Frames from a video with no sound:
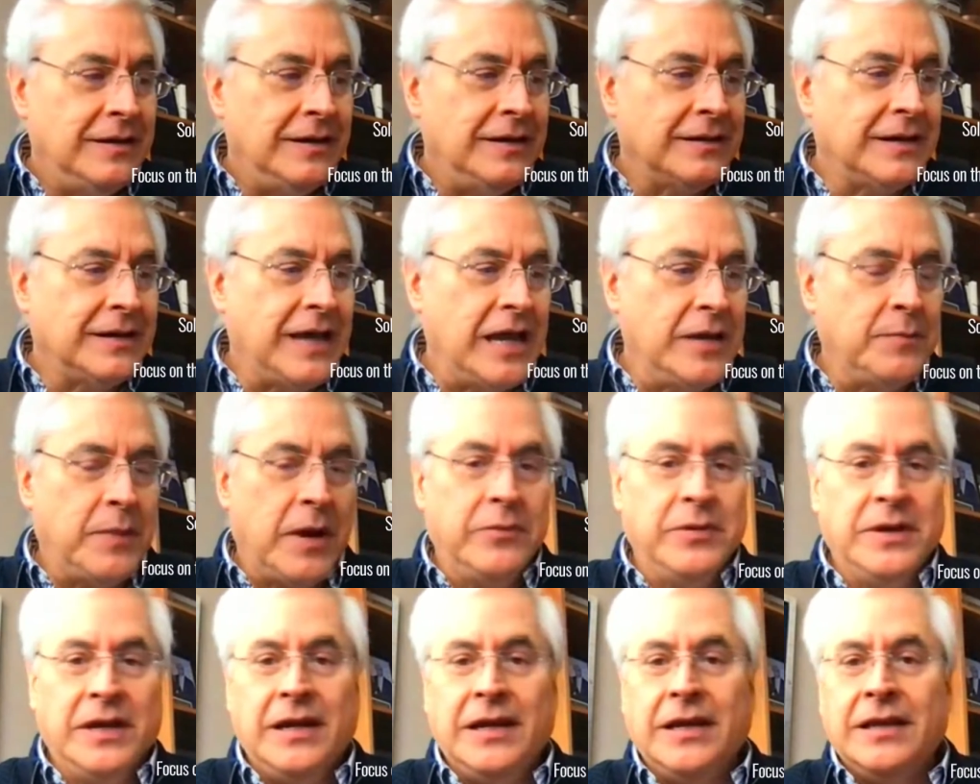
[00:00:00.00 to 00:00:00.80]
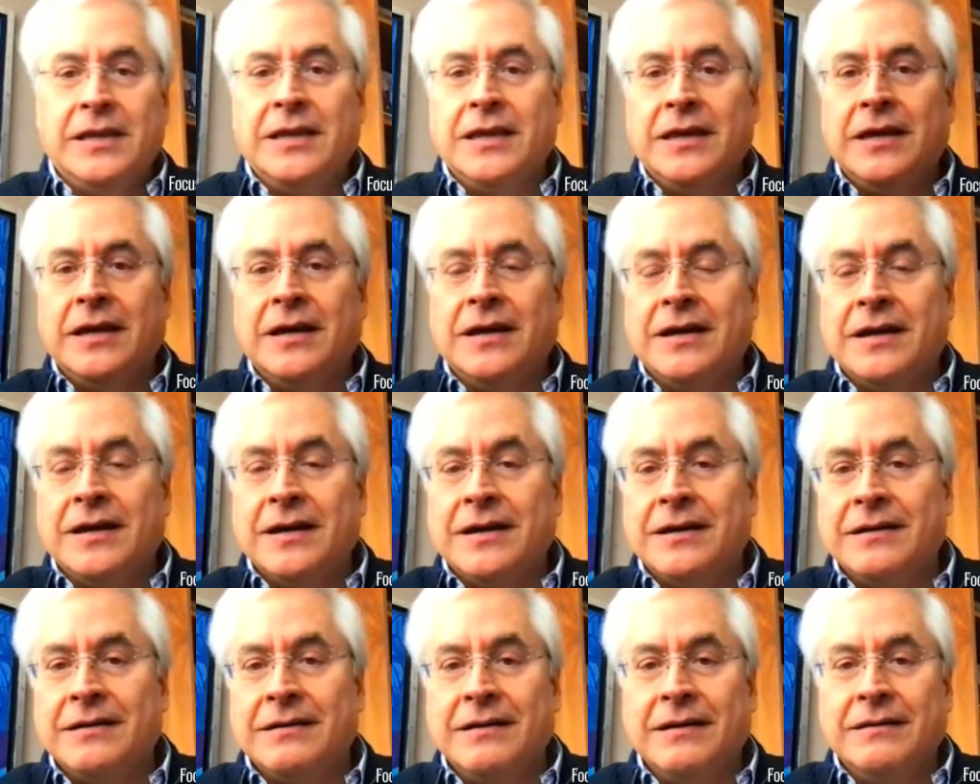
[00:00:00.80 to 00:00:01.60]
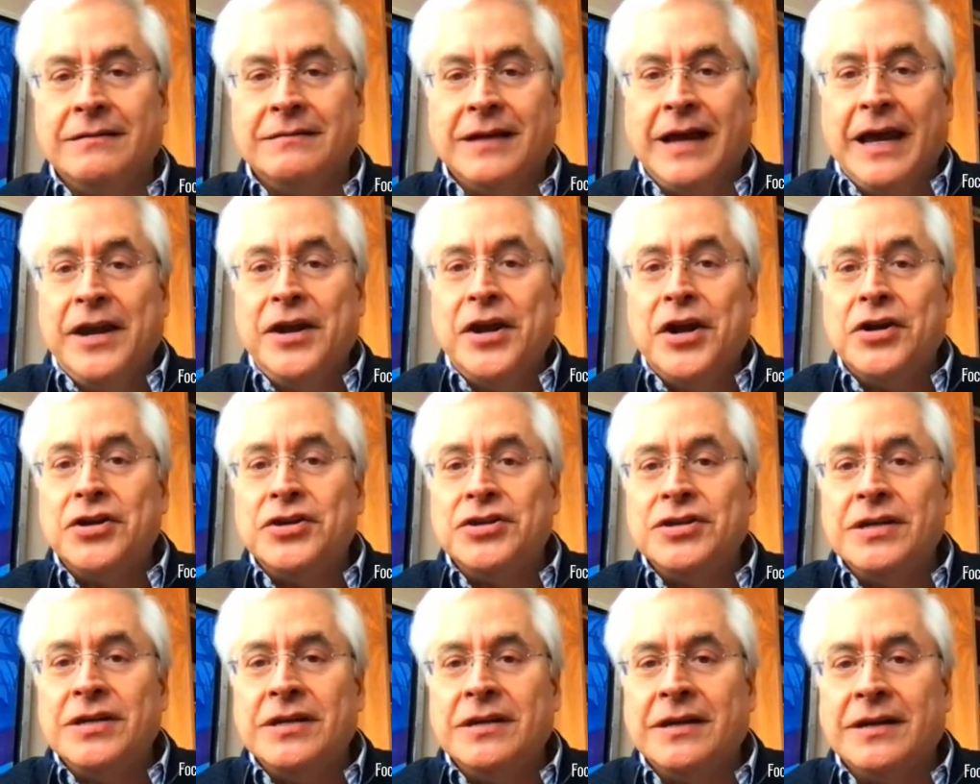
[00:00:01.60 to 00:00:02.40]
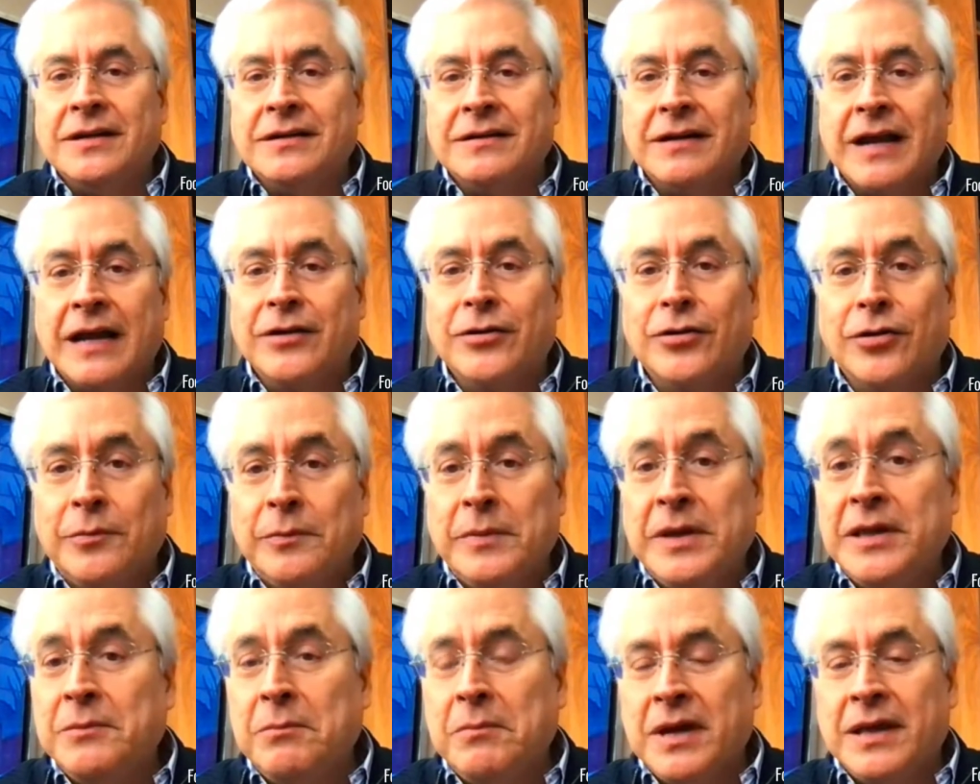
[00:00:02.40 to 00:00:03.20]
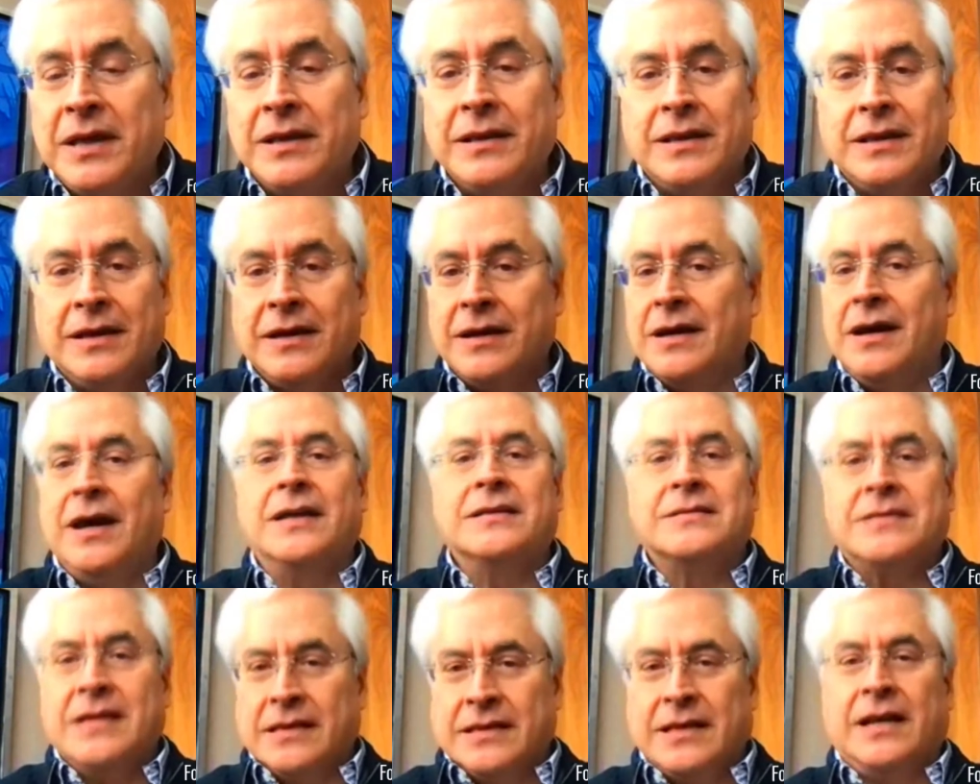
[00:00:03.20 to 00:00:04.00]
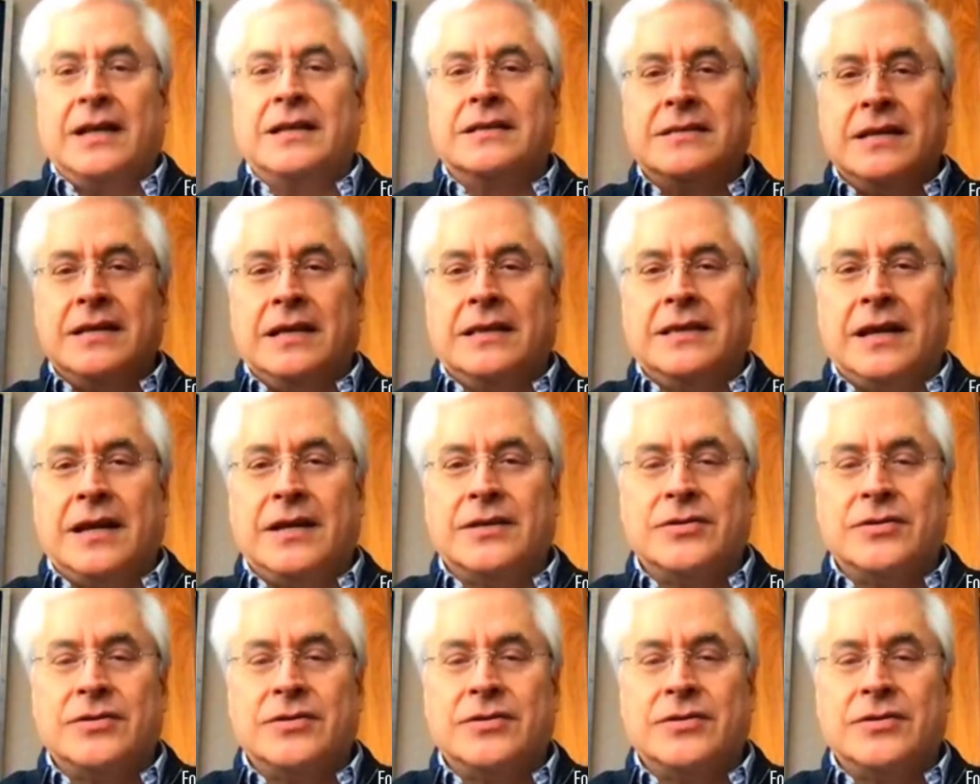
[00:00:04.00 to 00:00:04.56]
capability and energy and commitment, et cetera, et cetera.